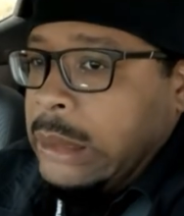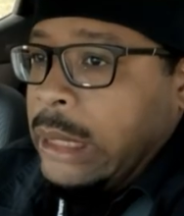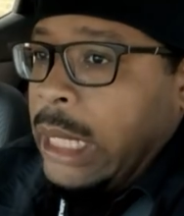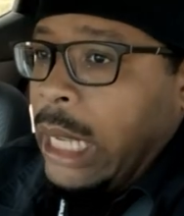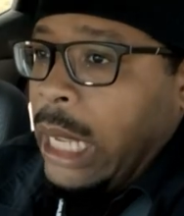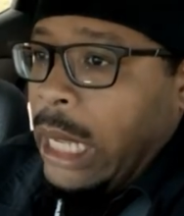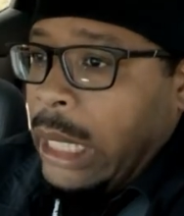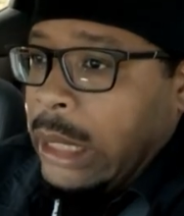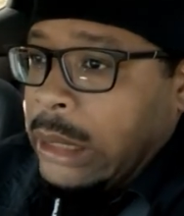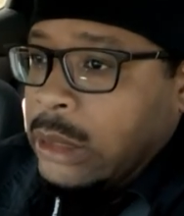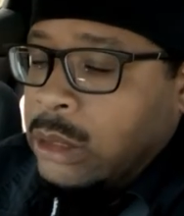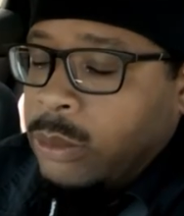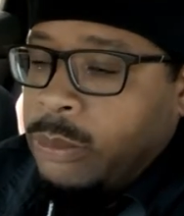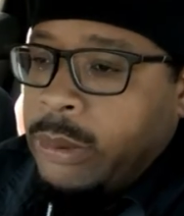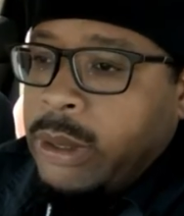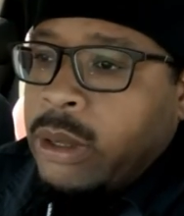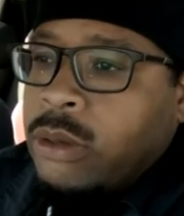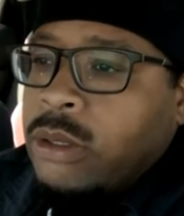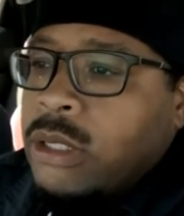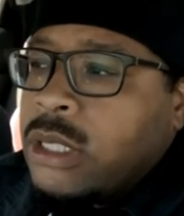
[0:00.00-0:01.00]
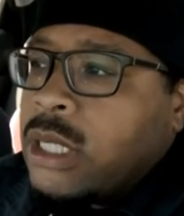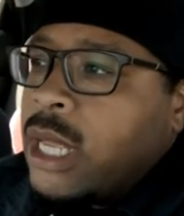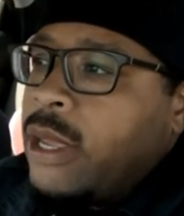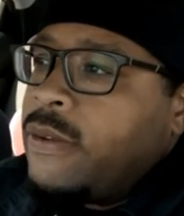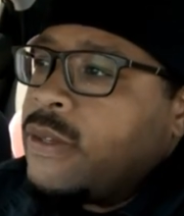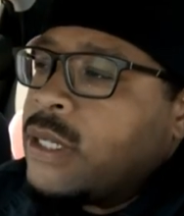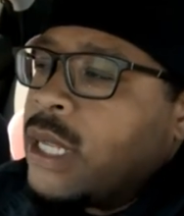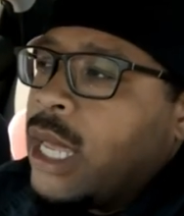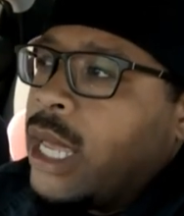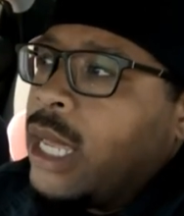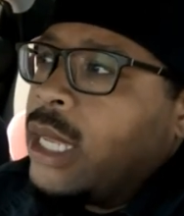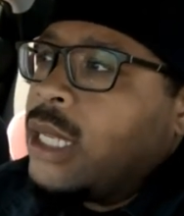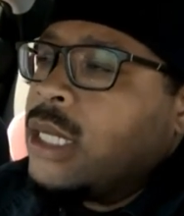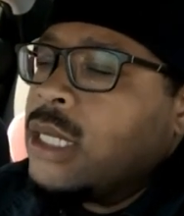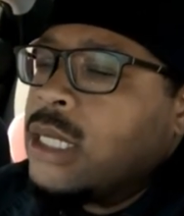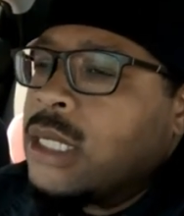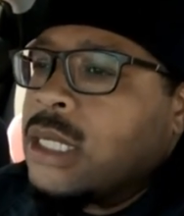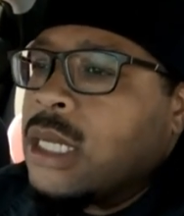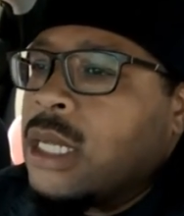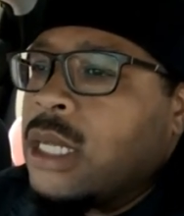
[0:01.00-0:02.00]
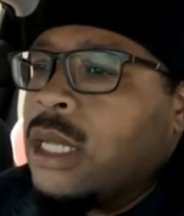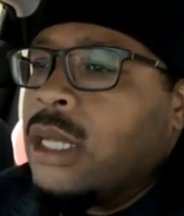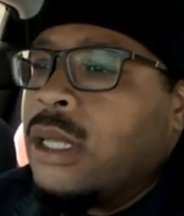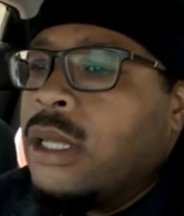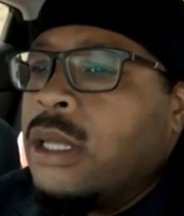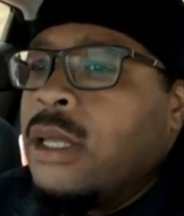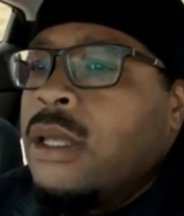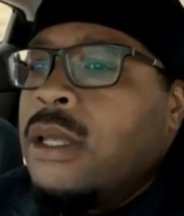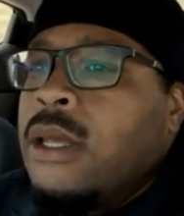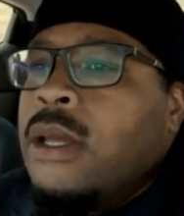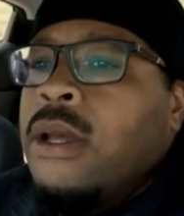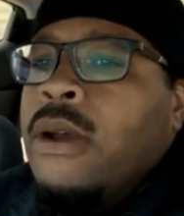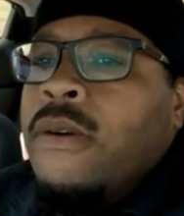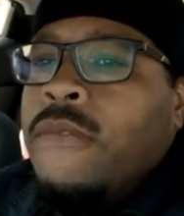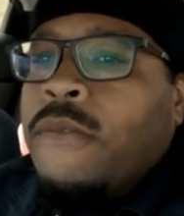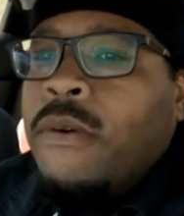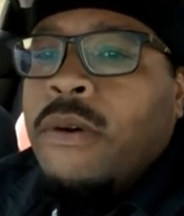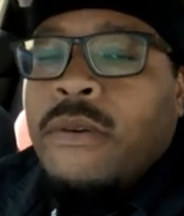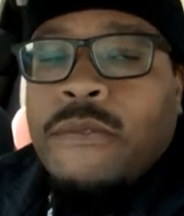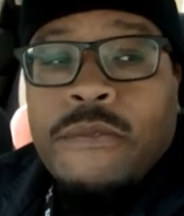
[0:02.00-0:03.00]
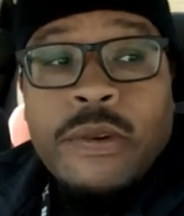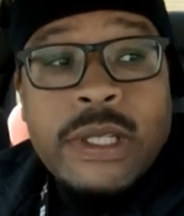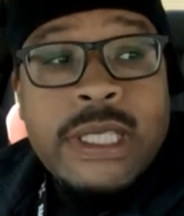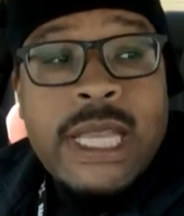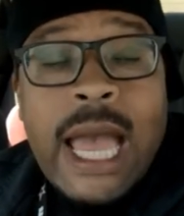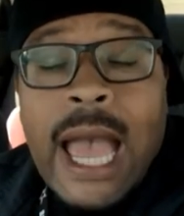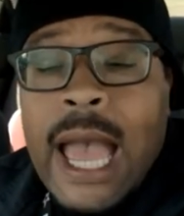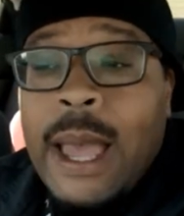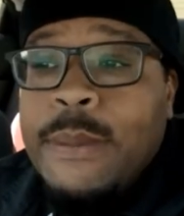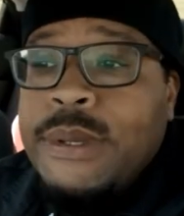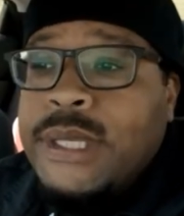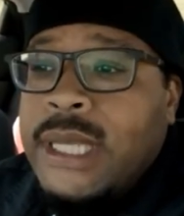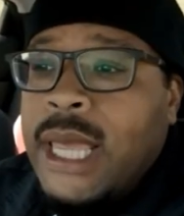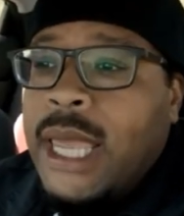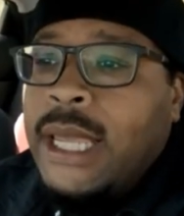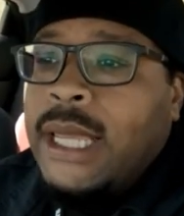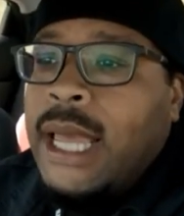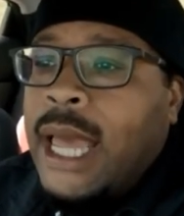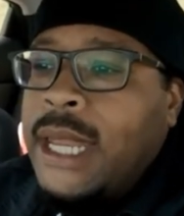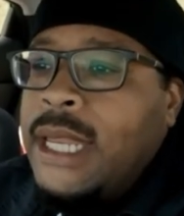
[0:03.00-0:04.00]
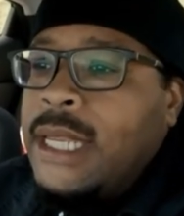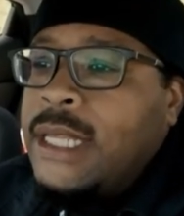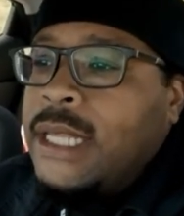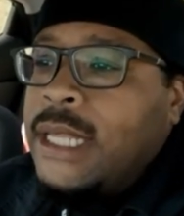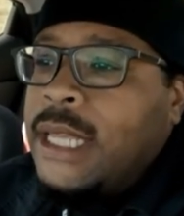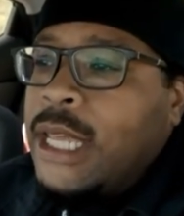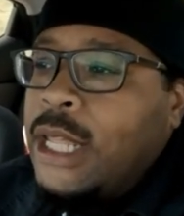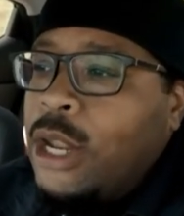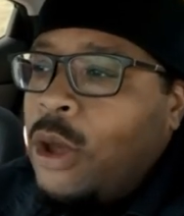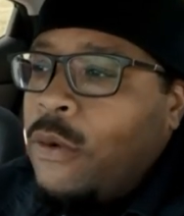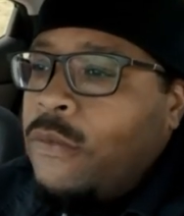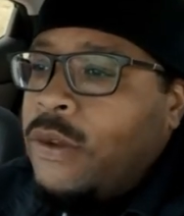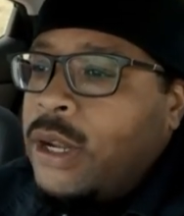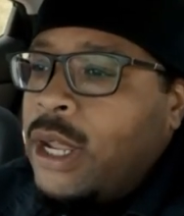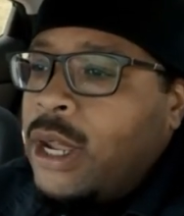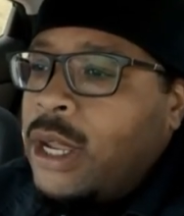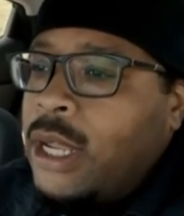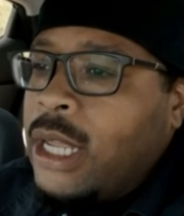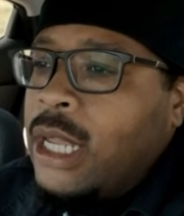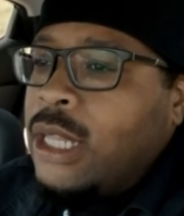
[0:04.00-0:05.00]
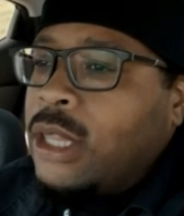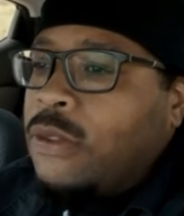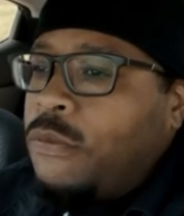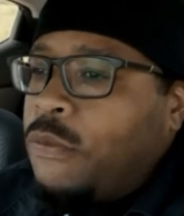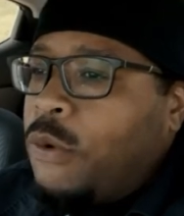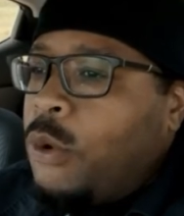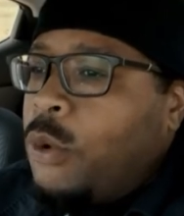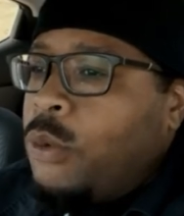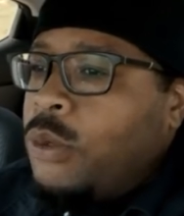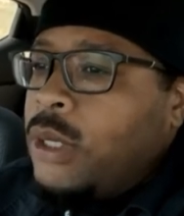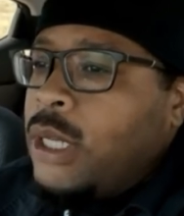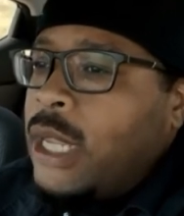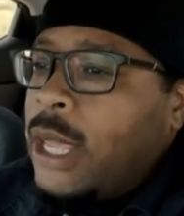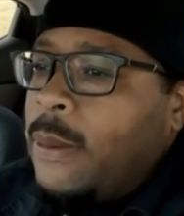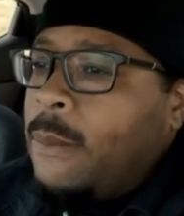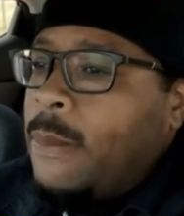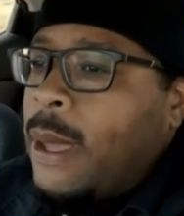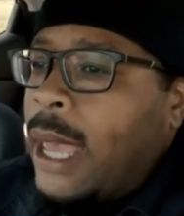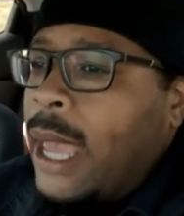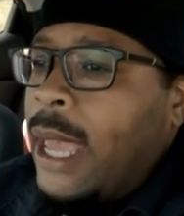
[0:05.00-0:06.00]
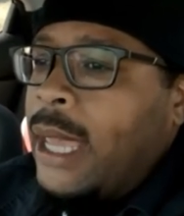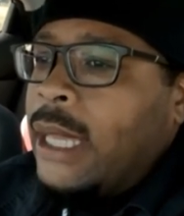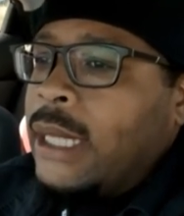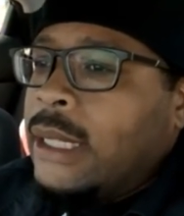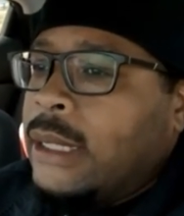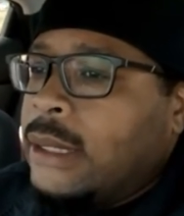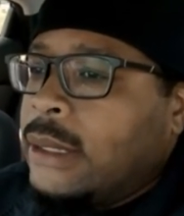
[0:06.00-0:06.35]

Like yeah, be on the safe side because uh, for for time's sake, I need to get over there, get the food, and get back.